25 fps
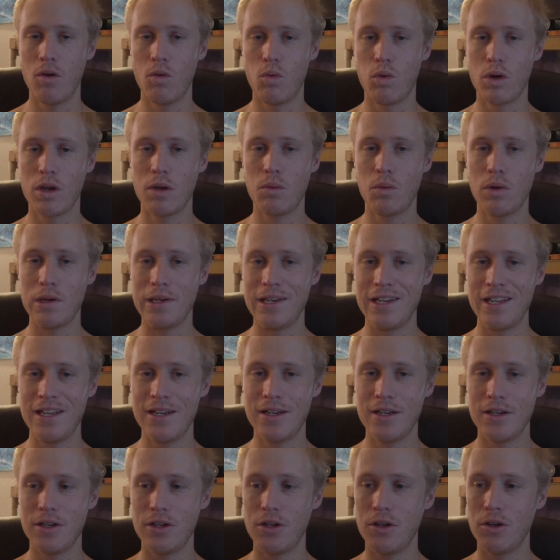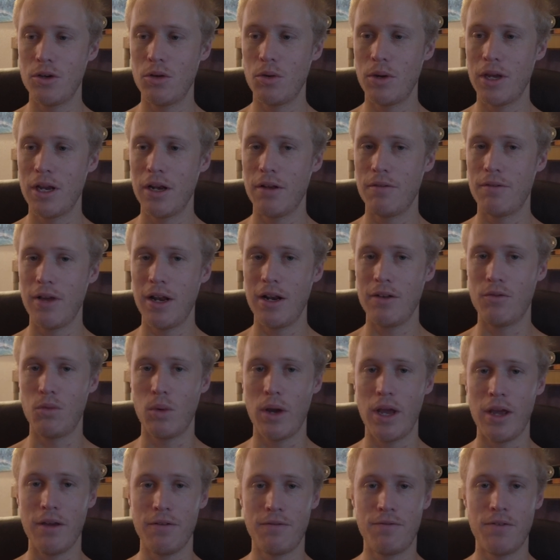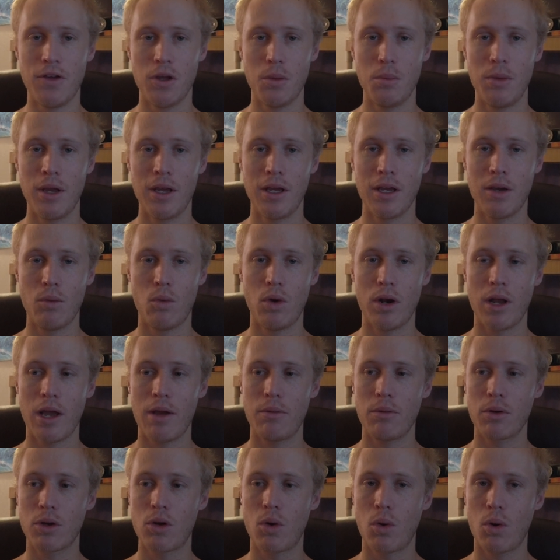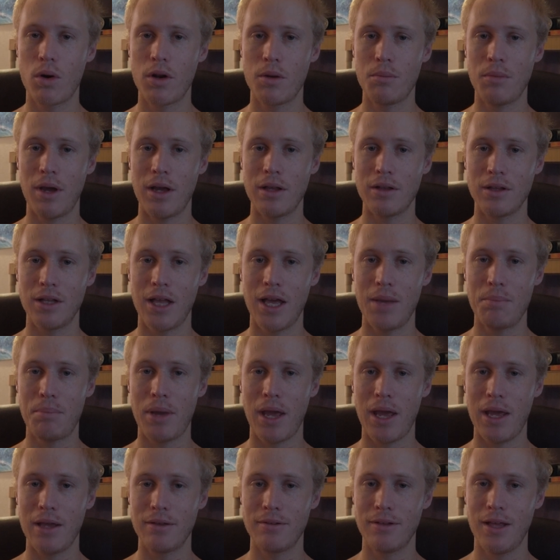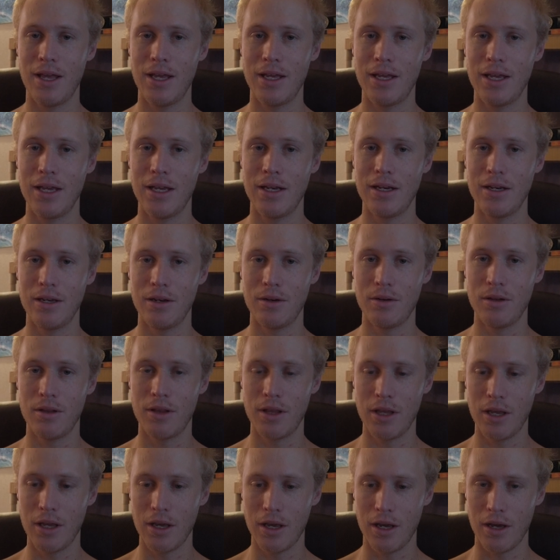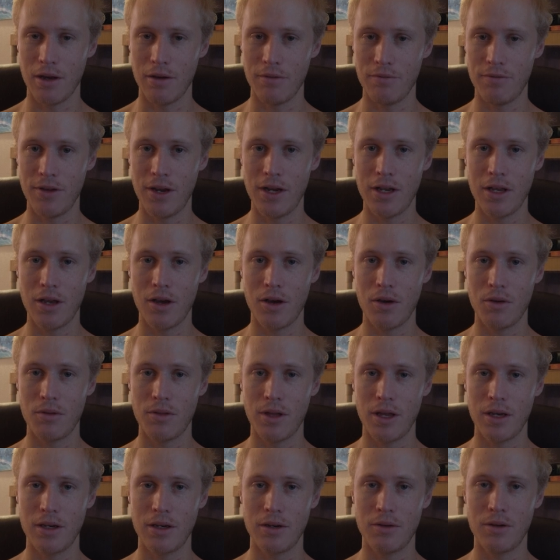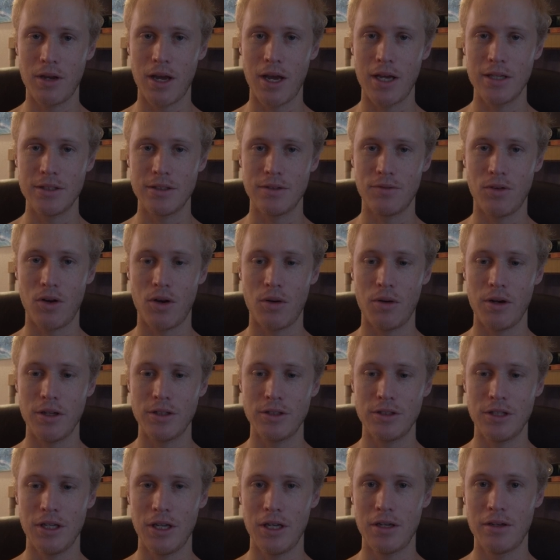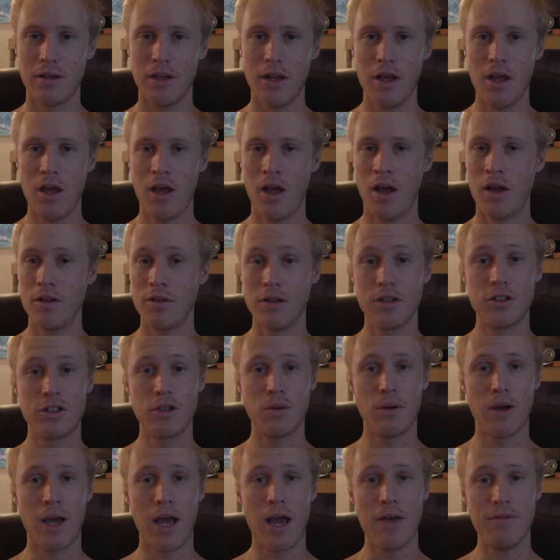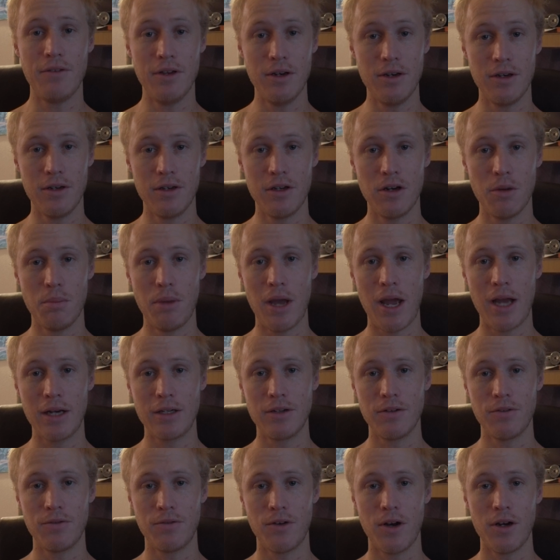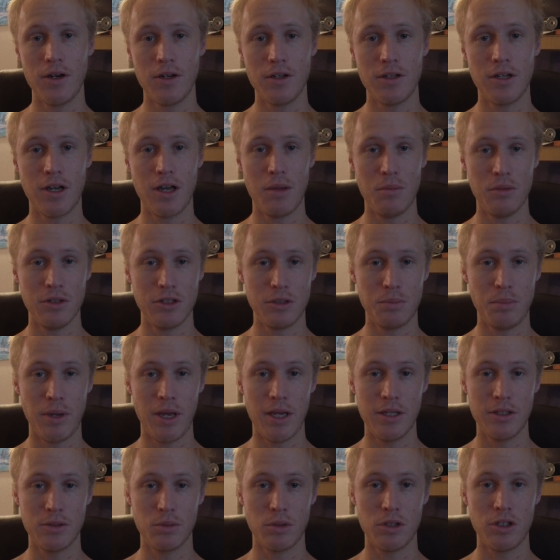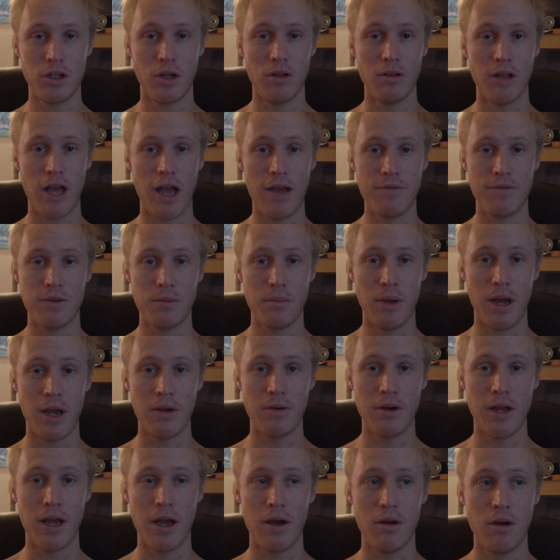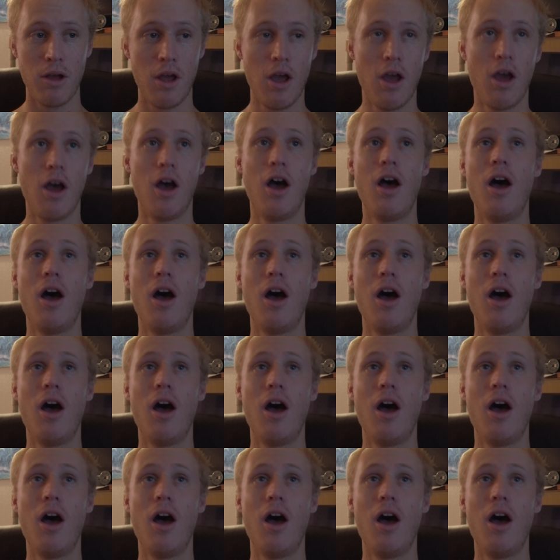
we would need a new innovative way of filming. And when I recorded my leg pant leg in the video that you guys have already seen, unless you haven't and you're back to front in time and space, which I'll laugh about now.